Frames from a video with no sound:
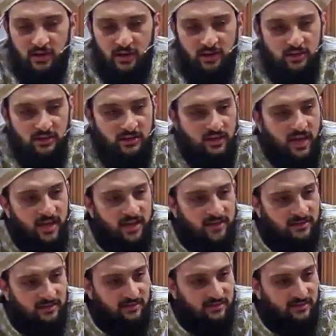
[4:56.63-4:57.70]
And
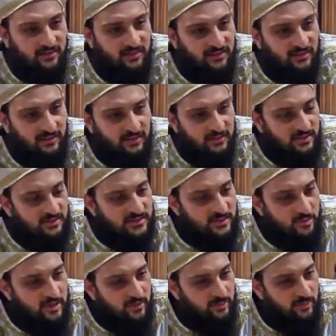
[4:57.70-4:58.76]
yet, these
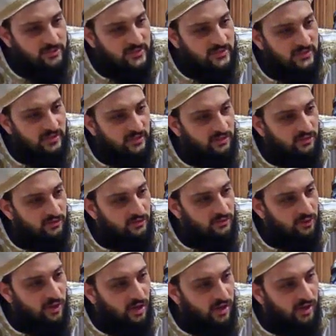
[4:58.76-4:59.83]
people still do
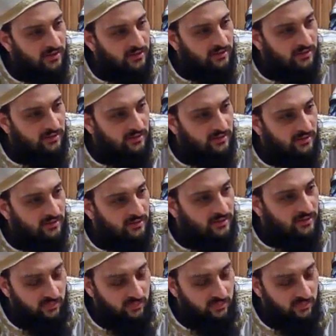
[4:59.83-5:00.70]
not